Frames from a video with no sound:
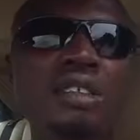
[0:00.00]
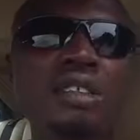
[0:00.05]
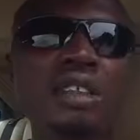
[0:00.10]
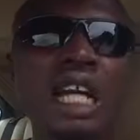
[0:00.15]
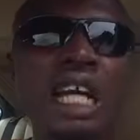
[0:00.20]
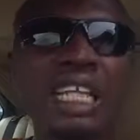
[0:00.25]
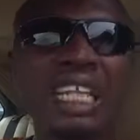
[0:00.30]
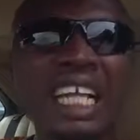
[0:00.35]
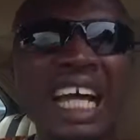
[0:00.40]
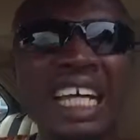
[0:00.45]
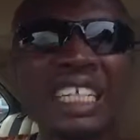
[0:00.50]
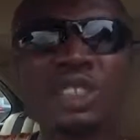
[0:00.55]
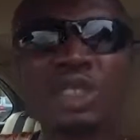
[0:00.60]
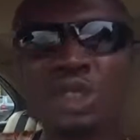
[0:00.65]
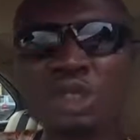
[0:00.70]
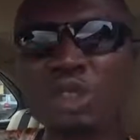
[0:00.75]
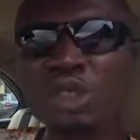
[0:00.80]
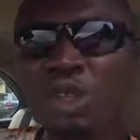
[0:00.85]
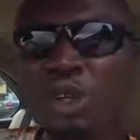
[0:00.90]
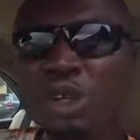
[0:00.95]
attached
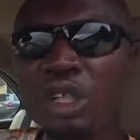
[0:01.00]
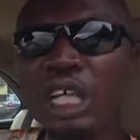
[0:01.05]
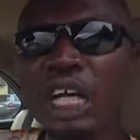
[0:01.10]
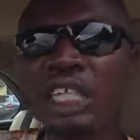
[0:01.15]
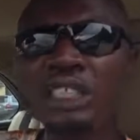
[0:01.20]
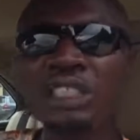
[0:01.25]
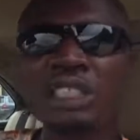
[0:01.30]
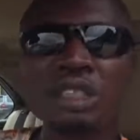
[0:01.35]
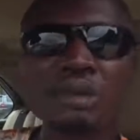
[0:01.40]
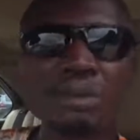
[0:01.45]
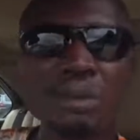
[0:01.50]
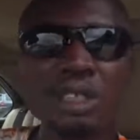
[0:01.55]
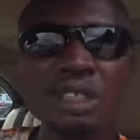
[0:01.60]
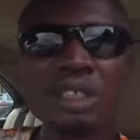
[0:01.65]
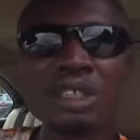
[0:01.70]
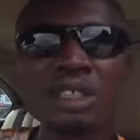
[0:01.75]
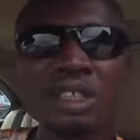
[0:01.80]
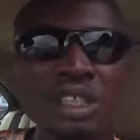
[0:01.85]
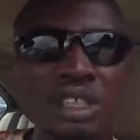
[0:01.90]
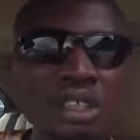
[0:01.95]
to the ownership
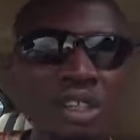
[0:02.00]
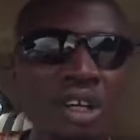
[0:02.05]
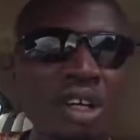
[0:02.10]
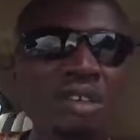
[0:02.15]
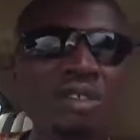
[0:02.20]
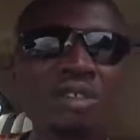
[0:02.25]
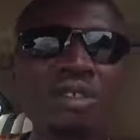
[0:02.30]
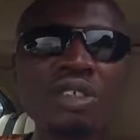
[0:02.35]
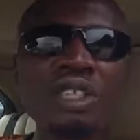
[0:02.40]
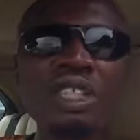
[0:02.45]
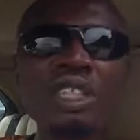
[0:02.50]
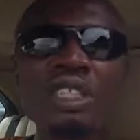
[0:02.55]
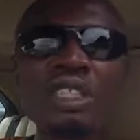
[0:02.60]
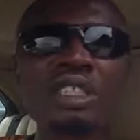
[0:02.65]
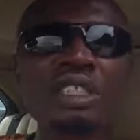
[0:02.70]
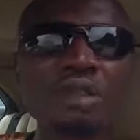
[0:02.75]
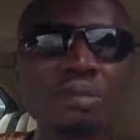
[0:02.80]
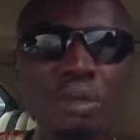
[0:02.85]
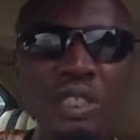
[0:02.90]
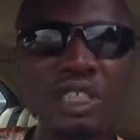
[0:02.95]
in this country
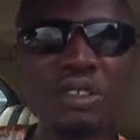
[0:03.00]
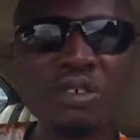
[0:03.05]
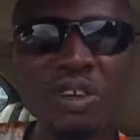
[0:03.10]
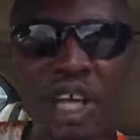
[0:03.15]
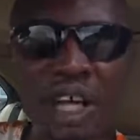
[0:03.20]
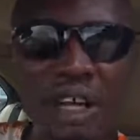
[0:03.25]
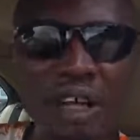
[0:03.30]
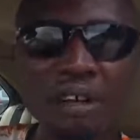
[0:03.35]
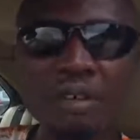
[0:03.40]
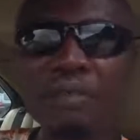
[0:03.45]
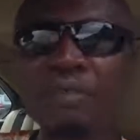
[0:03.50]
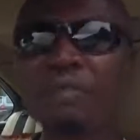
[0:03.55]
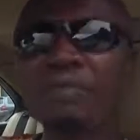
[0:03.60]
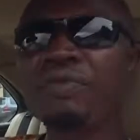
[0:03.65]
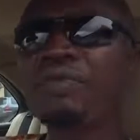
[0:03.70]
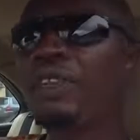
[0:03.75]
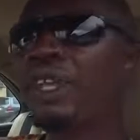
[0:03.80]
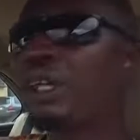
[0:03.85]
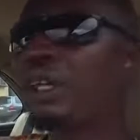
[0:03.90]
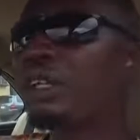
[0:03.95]
is misfire.
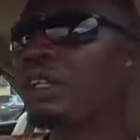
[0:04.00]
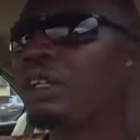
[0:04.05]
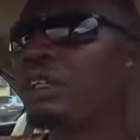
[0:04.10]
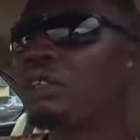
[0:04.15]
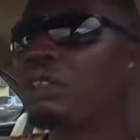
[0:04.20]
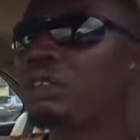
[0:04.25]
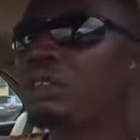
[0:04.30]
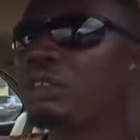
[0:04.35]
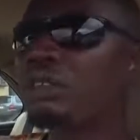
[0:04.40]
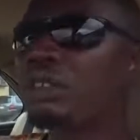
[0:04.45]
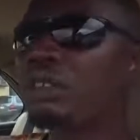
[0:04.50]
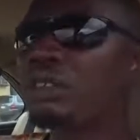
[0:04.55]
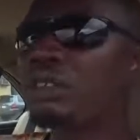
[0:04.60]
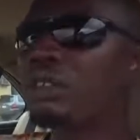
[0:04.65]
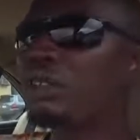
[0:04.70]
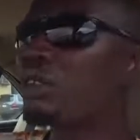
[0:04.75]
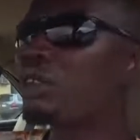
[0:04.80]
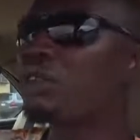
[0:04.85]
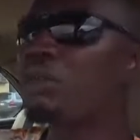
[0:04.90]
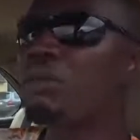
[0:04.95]

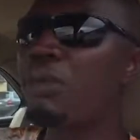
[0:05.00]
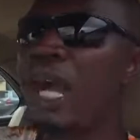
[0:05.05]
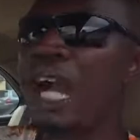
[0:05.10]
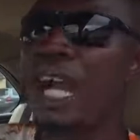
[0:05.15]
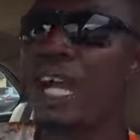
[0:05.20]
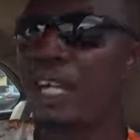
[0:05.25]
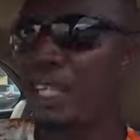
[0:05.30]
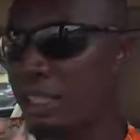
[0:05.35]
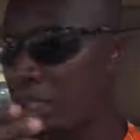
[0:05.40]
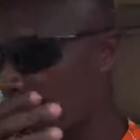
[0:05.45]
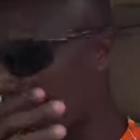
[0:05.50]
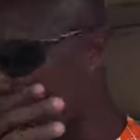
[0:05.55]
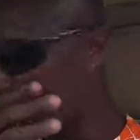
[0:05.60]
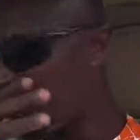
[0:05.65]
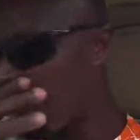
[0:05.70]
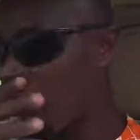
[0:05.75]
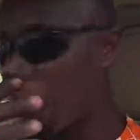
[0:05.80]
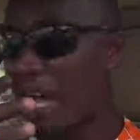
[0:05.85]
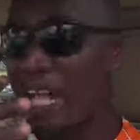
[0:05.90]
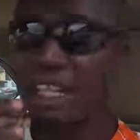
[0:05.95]
So mine,
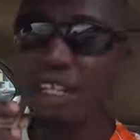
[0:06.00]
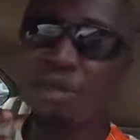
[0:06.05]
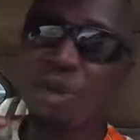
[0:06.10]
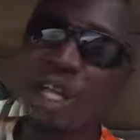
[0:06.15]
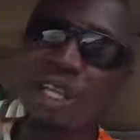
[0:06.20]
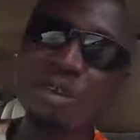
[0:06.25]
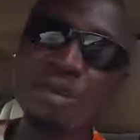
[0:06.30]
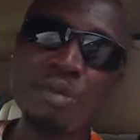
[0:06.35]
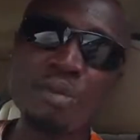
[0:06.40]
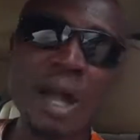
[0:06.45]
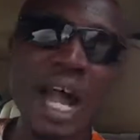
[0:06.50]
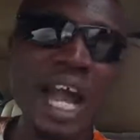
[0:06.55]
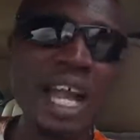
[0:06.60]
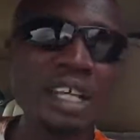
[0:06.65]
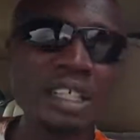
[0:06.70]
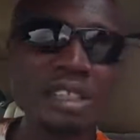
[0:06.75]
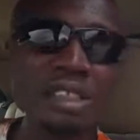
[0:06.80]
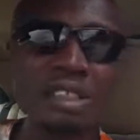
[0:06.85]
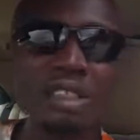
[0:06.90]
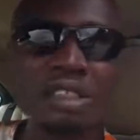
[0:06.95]
normally when you buy
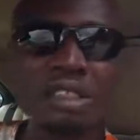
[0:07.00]
it